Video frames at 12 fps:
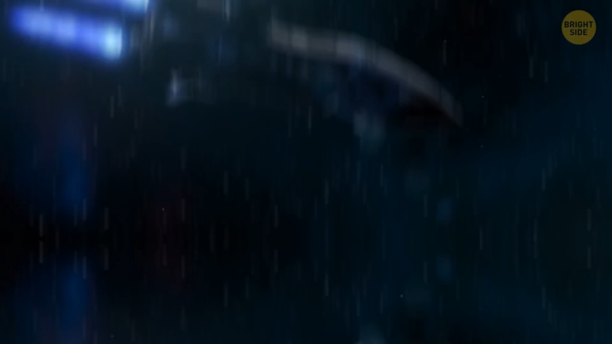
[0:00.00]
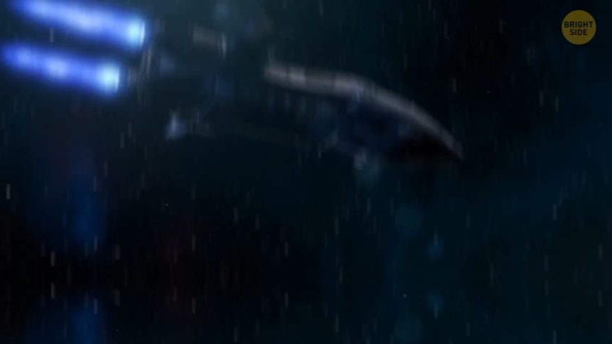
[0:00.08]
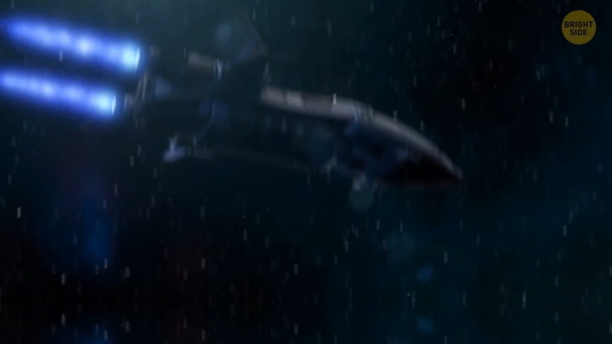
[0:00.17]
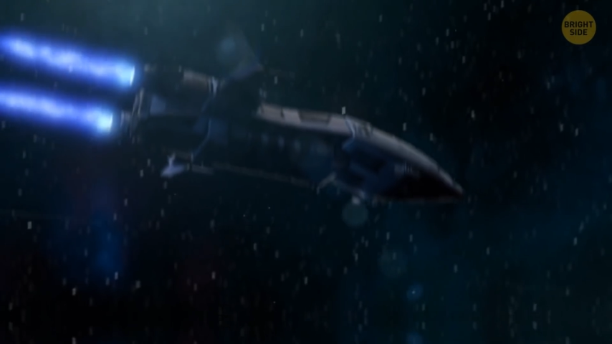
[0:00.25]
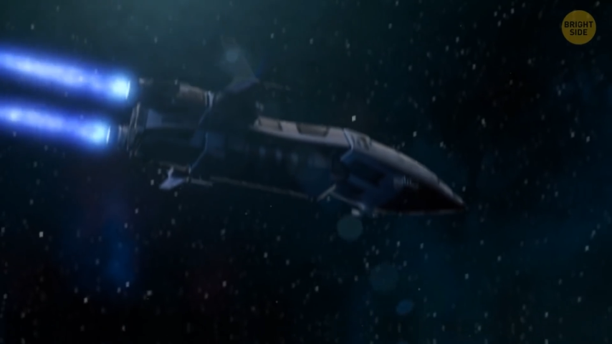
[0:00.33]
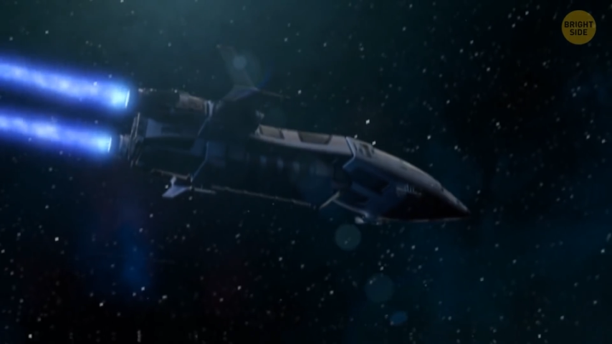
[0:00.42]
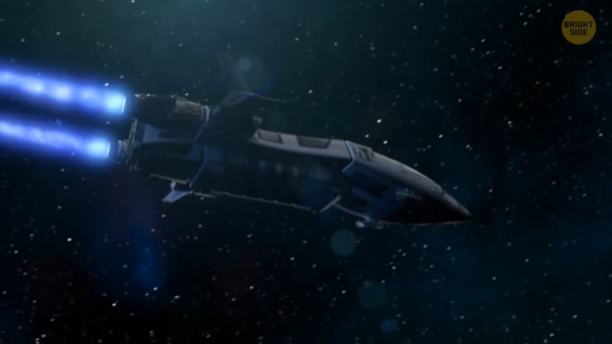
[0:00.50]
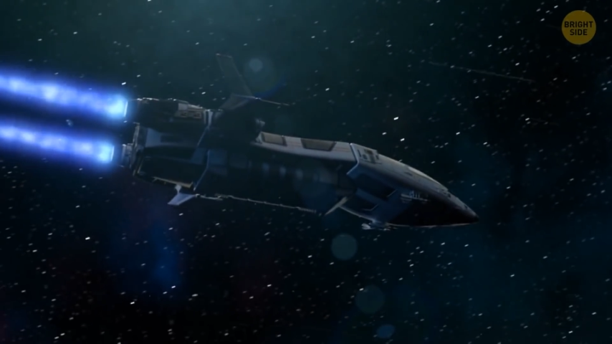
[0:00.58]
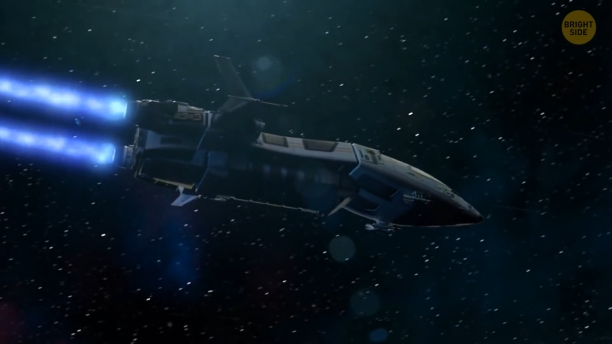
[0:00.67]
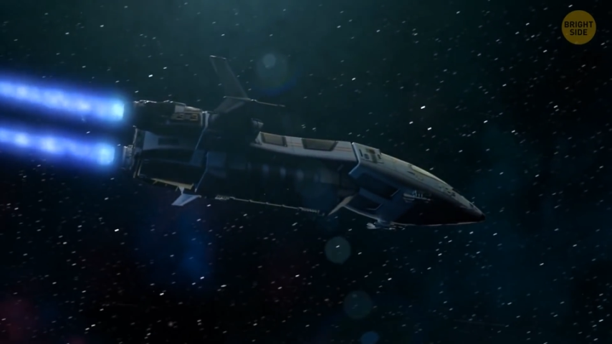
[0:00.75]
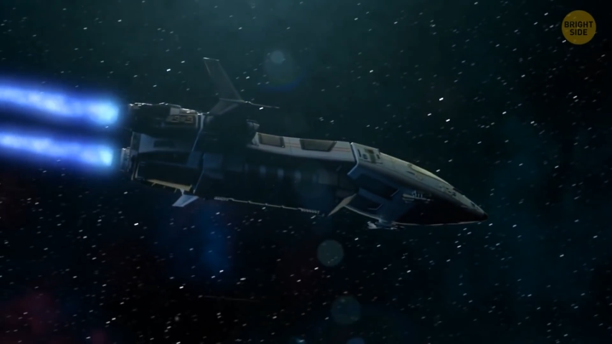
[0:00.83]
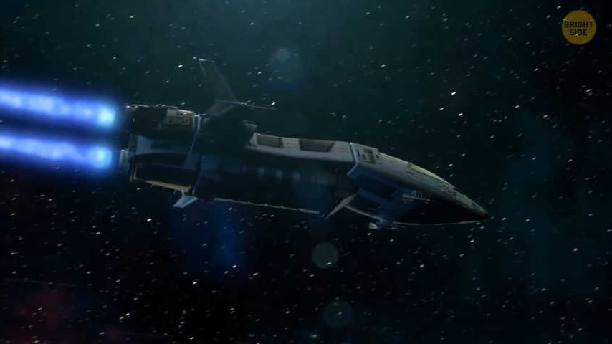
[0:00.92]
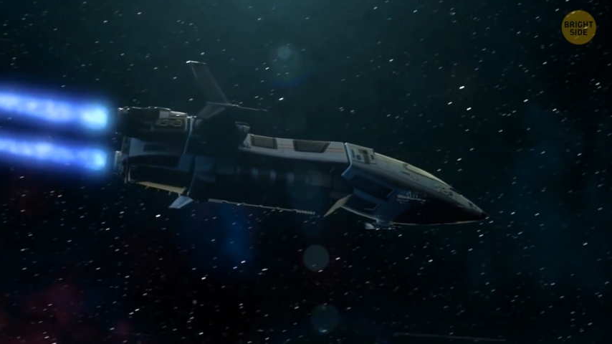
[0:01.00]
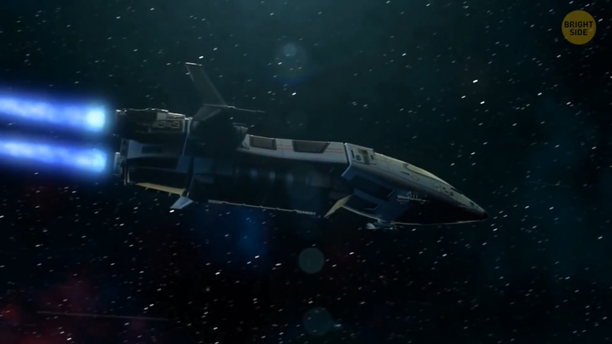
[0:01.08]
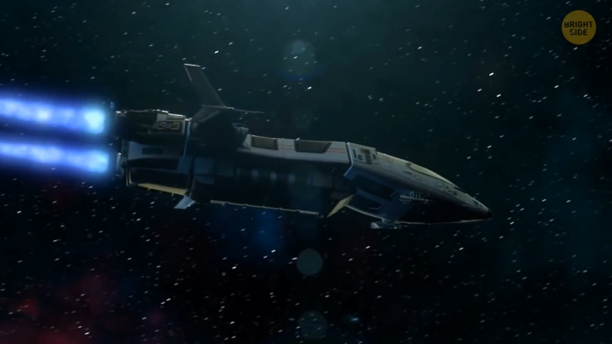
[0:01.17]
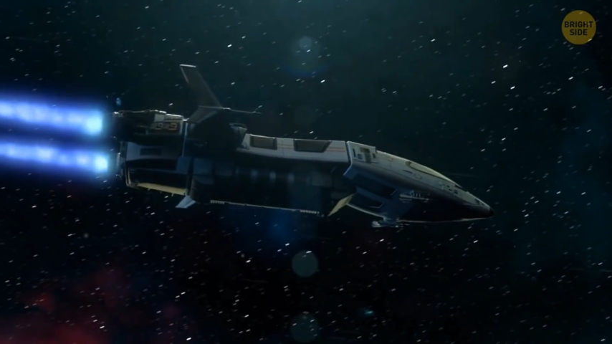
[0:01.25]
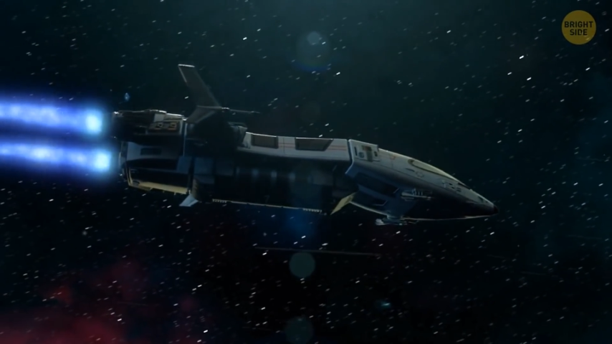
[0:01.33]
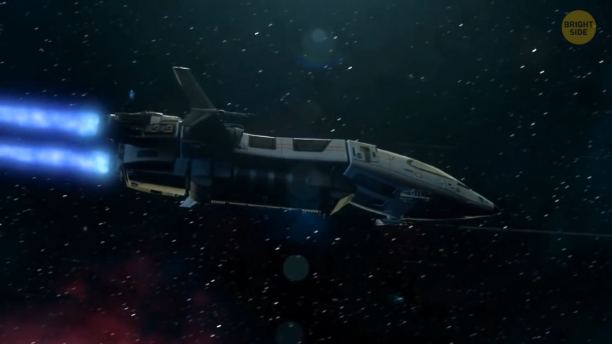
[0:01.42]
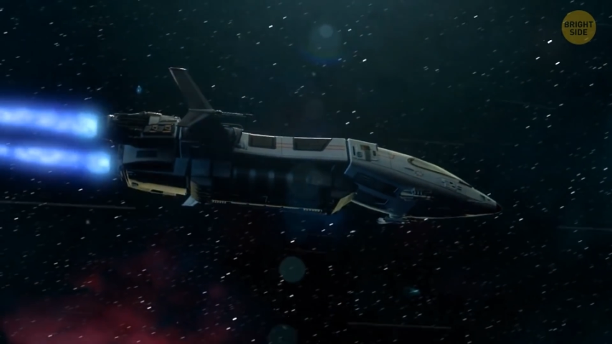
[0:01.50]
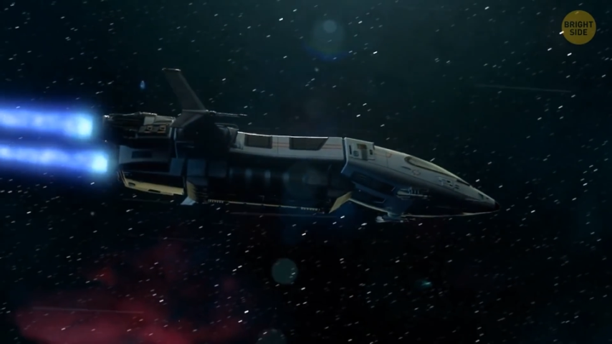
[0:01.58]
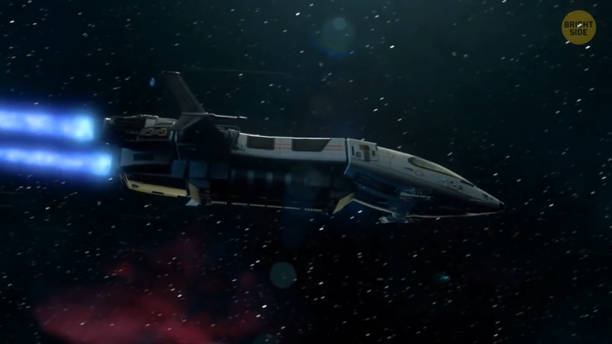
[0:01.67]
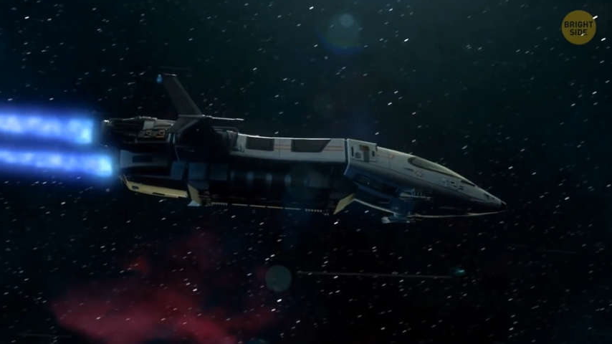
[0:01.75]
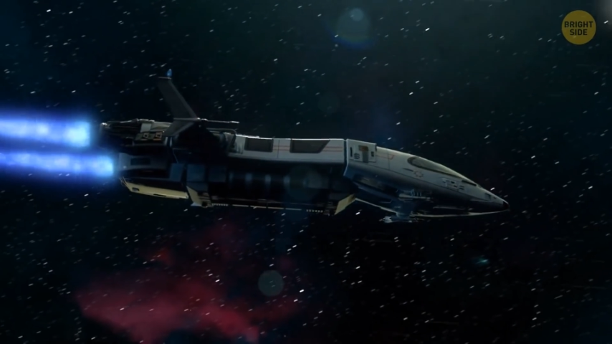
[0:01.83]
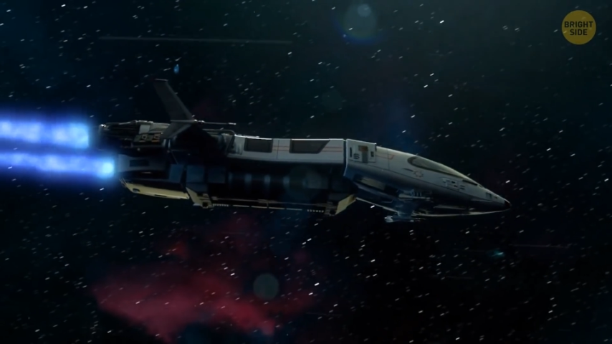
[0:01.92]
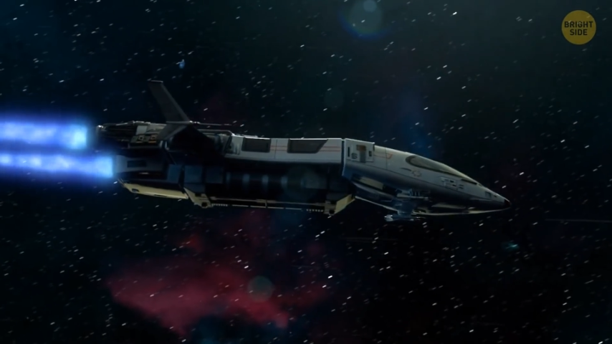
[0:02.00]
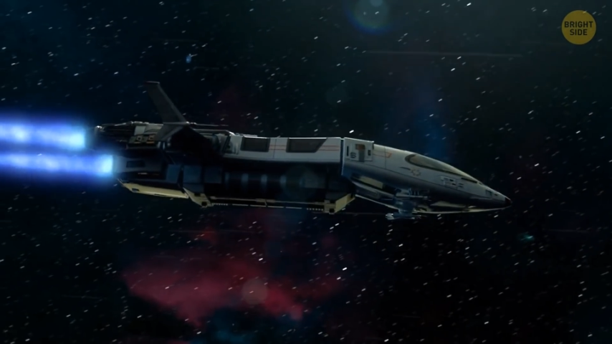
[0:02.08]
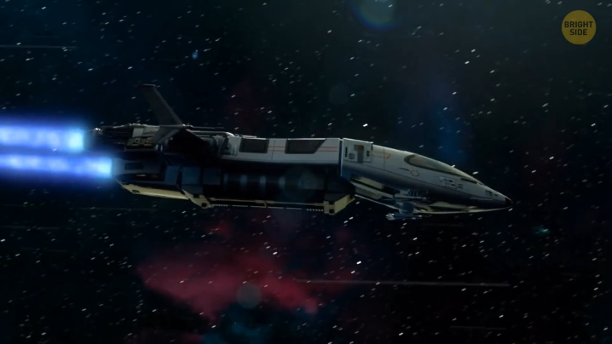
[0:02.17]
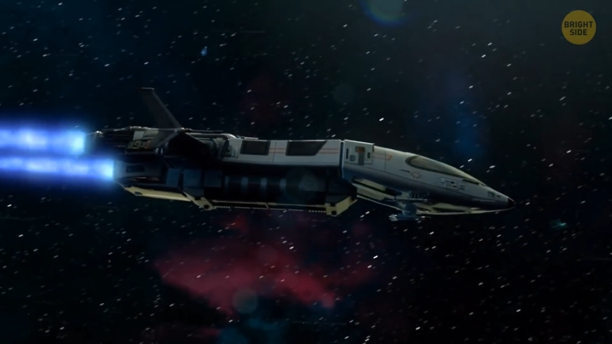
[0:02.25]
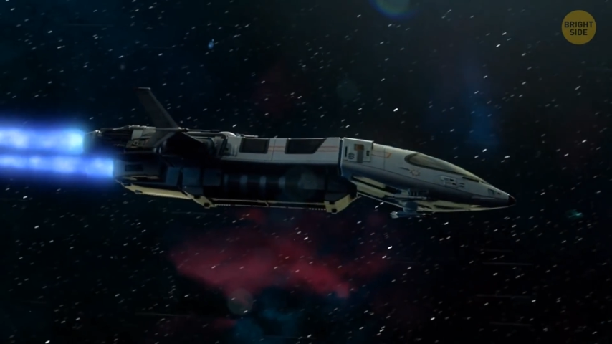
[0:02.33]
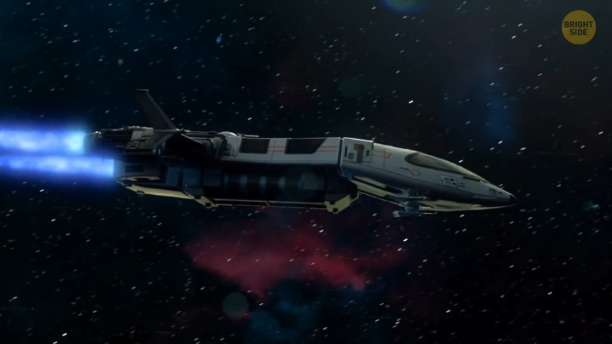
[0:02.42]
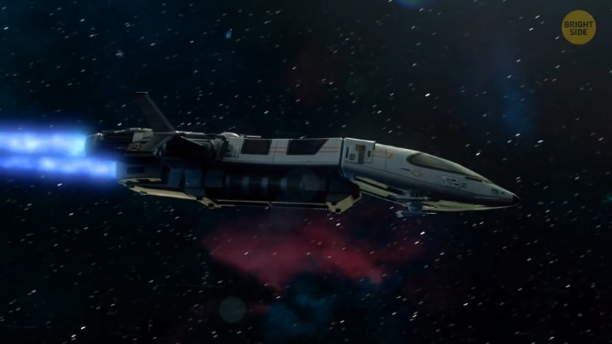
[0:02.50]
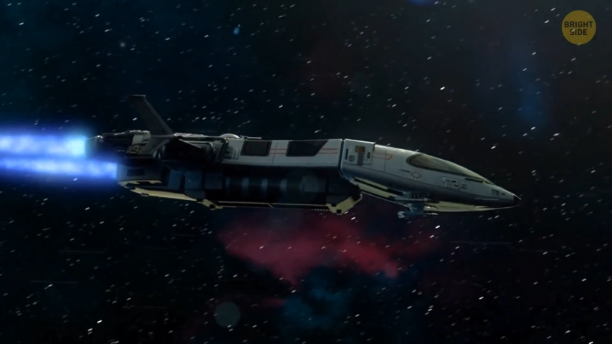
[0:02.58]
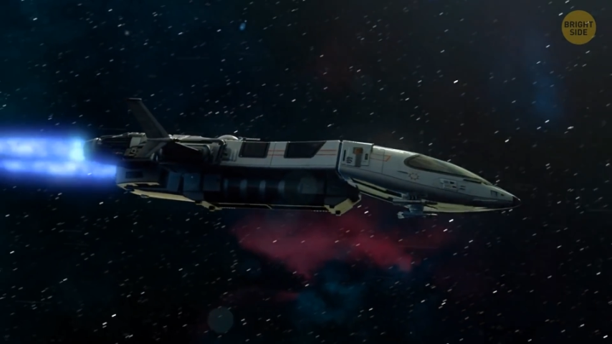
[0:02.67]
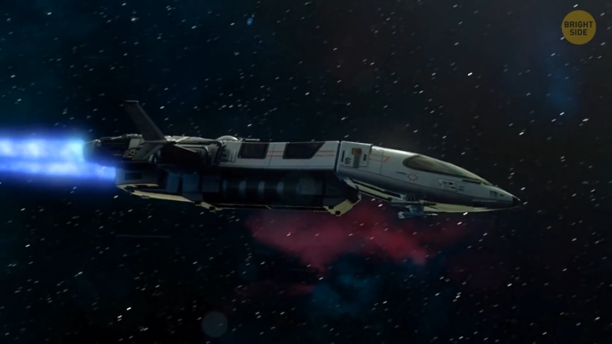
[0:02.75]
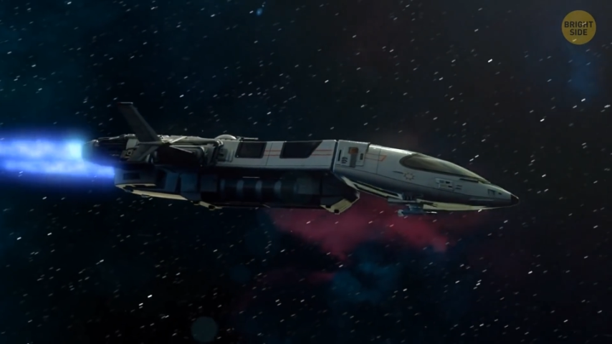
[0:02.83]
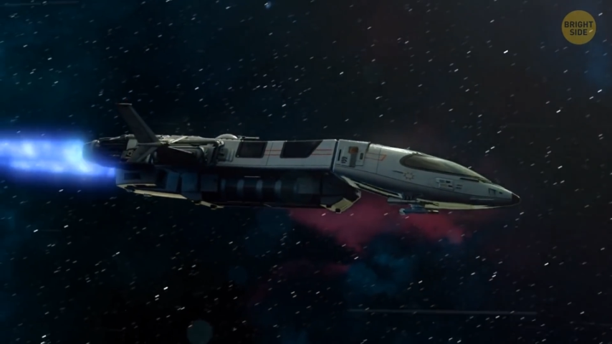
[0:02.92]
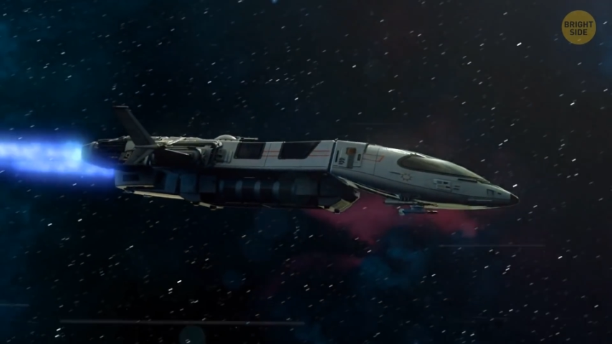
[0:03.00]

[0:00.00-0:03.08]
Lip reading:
Nobody's mouth can be seen.